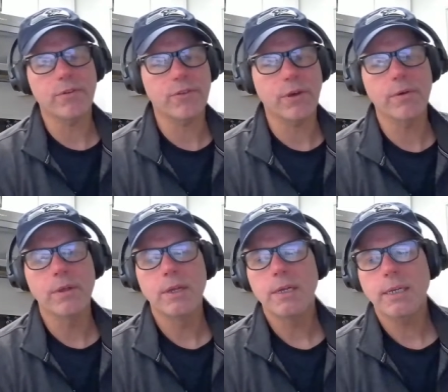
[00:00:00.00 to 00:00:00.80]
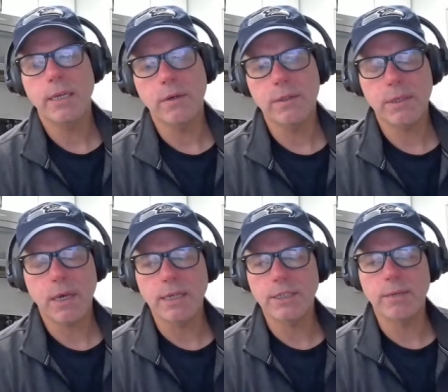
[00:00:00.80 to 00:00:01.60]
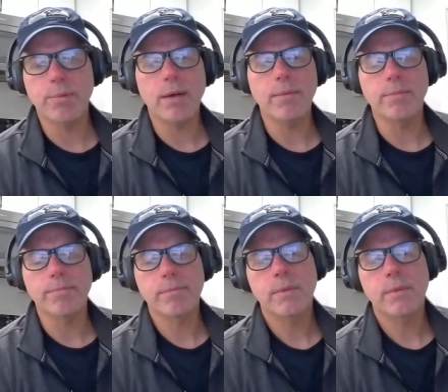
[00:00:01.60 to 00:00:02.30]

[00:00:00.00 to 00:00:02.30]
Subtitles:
So, it caused a problem.